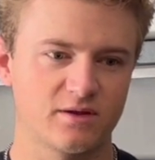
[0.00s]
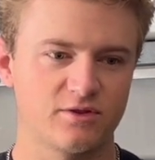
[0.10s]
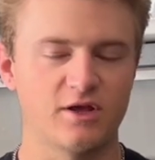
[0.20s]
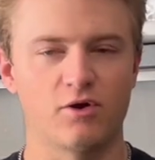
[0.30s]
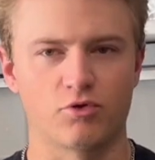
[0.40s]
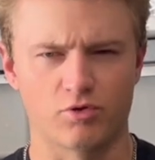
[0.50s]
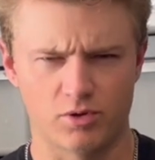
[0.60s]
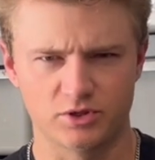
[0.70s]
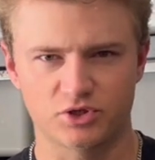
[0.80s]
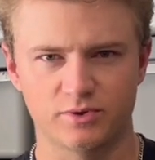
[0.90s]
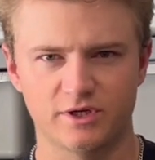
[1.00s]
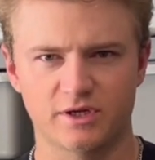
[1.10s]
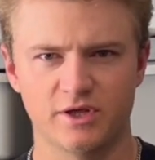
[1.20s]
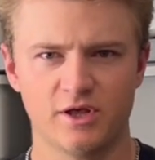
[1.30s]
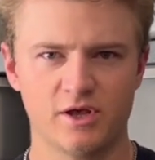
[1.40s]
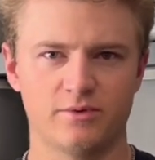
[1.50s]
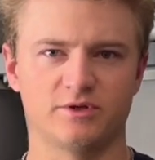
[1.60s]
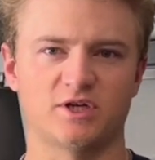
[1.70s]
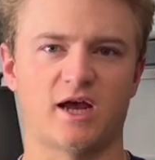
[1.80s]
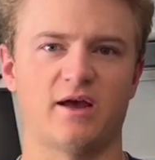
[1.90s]
they don't grow as quick,
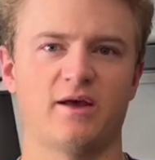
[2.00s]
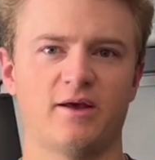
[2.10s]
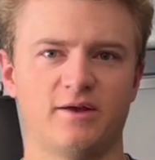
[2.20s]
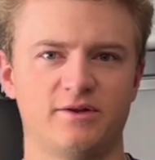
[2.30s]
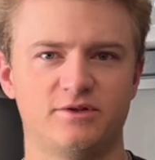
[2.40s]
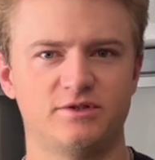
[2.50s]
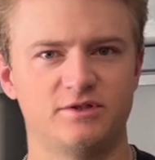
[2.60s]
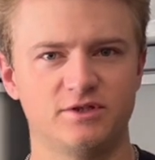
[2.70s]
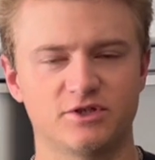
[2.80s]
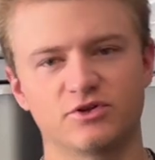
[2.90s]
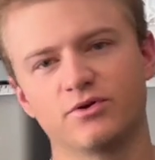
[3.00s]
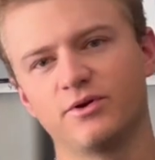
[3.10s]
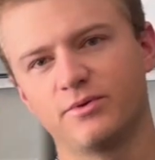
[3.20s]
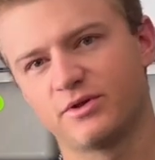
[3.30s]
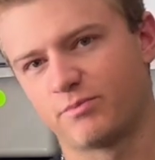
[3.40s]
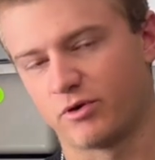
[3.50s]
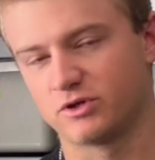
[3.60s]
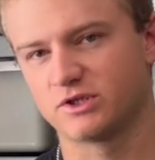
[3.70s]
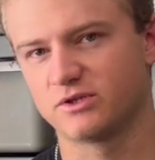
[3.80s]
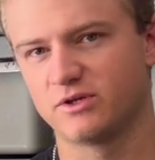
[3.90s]
which I disagree with
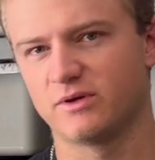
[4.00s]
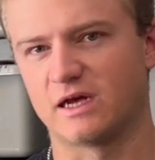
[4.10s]
personally.